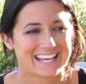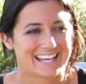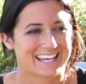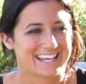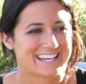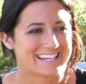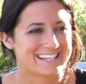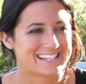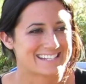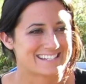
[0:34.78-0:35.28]

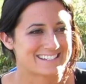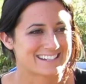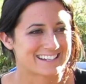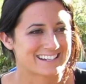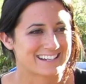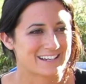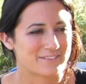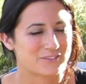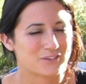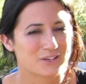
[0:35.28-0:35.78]
And
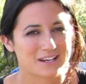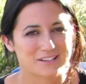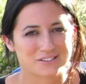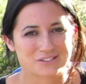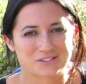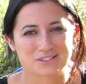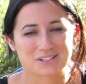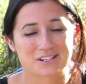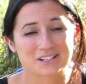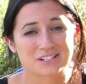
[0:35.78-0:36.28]
if you
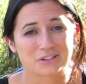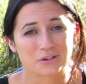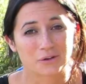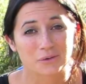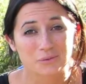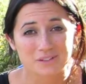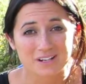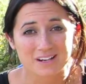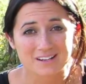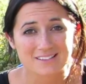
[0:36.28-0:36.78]
guys are starting
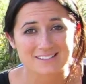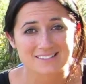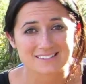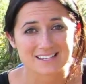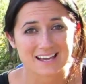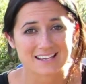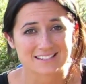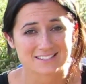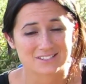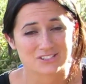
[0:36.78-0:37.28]
your own
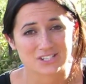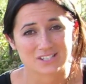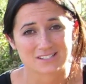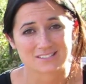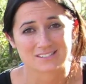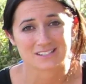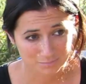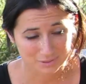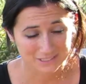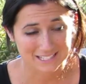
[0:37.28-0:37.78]
gardens, I
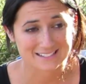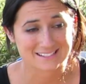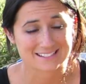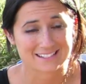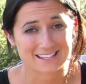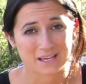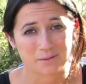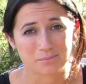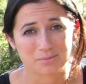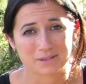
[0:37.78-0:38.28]
suggest
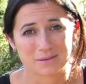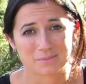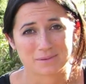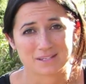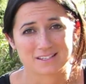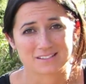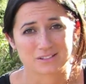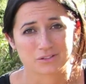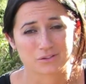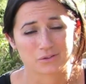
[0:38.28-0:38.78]
planting eggplant
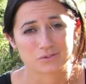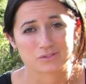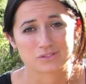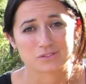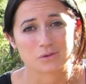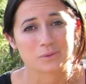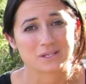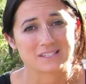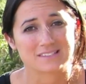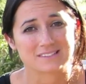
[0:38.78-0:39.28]
because it grows
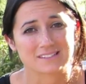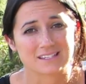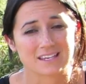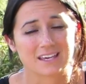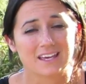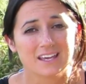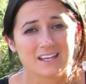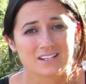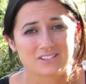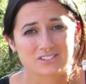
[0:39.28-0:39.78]
so
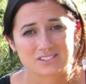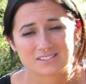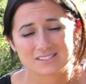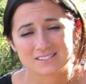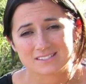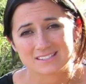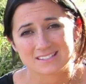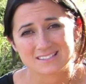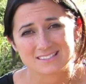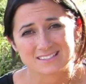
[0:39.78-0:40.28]
easily,
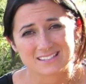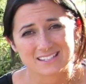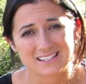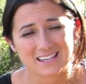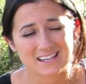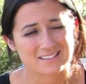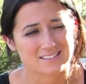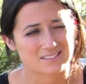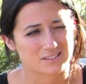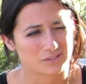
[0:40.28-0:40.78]
just as
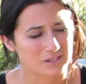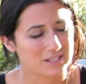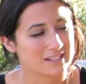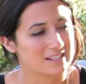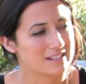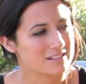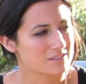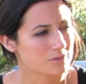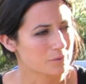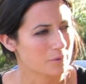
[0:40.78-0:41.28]
easily as
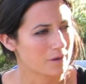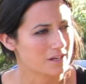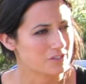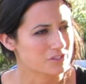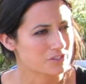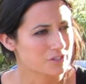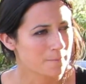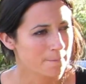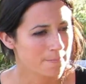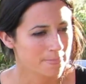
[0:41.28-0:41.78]
zucchini and
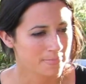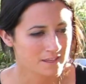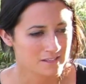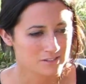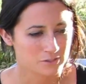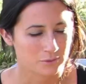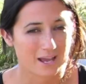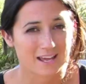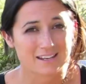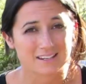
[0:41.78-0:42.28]
squash.
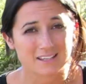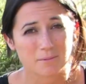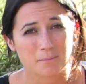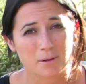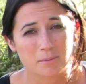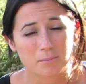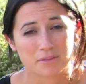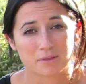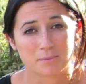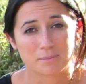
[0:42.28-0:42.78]
So I had to
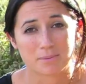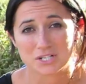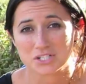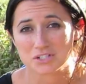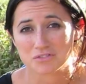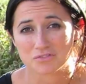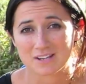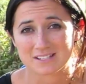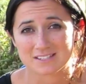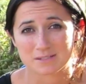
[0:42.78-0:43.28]
come up with a
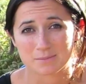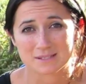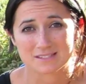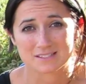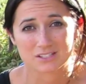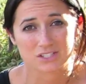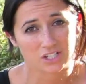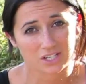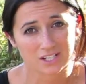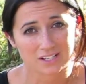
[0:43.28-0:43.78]
bunch of
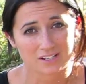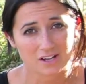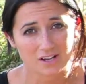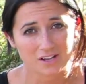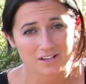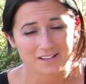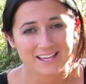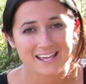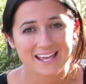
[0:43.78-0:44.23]
recipes to cook it all.